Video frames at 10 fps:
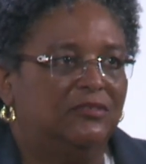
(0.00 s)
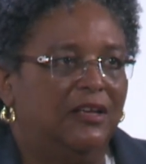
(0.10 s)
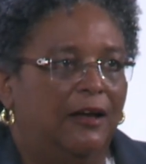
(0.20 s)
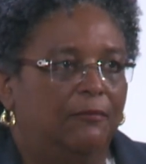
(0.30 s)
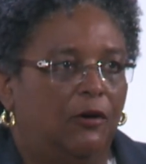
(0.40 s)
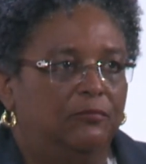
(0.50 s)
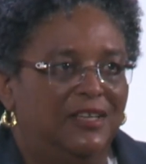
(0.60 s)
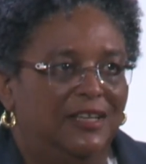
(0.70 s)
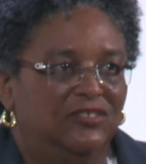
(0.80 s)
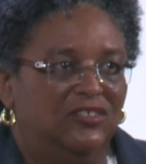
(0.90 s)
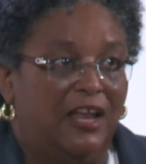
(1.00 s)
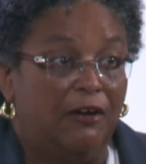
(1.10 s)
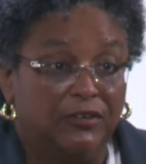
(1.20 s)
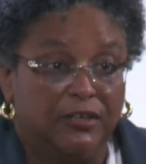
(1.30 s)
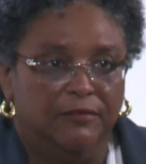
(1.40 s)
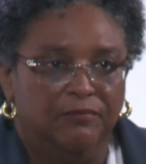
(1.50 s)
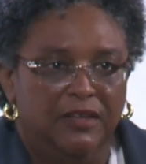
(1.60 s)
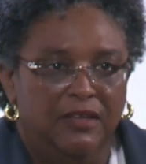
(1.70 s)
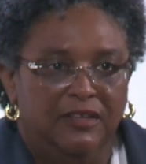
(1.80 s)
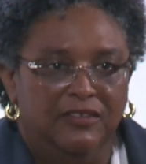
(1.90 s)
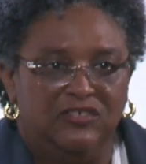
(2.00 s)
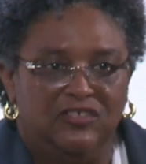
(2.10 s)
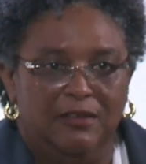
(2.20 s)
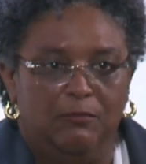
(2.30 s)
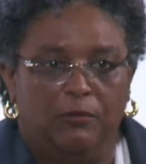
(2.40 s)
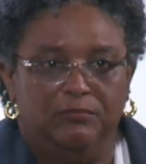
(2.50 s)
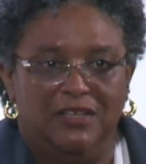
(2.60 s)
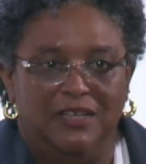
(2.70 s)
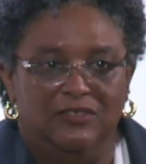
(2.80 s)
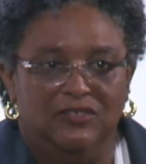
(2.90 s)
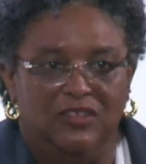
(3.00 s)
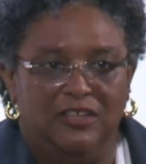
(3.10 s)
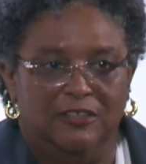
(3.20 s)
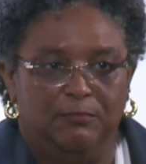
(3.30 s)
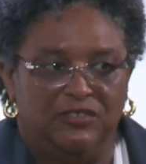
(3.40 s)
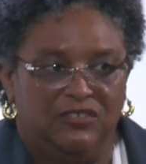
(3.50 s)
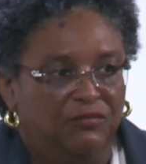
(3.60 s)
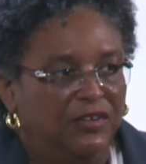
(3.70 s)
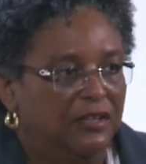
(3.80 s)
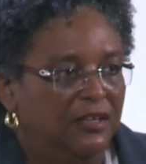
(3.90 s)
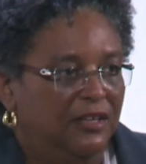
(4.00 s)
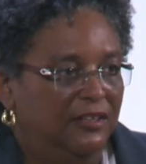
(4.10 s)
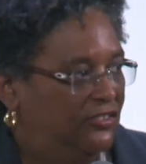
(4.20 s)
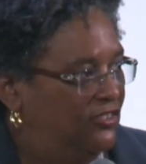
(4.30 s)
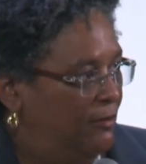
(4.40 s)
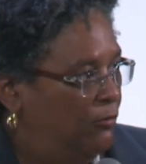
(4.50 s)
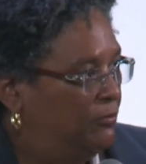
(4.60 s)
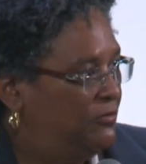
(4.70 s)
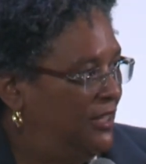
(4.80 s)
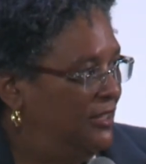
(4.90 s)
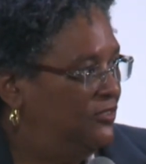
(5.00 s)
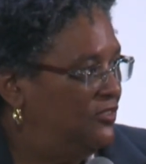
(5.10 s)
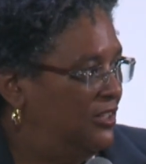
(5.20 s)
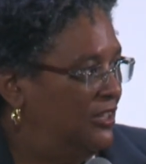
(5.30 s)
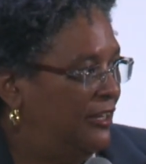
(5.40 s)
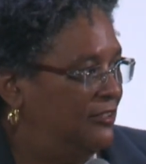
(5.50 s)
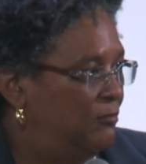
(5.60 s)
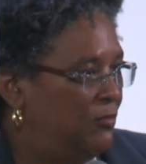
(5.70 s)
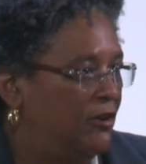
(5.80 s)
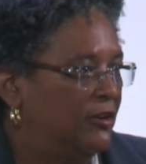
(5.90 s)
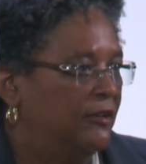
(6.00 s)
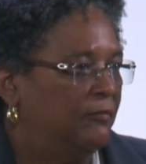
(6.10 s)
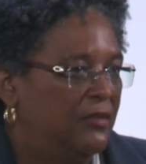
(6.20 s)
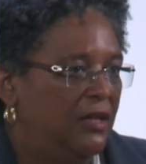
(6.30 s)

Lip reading: obtains in Africa, the same obtains in the Pacific, the same obtains in Latin America.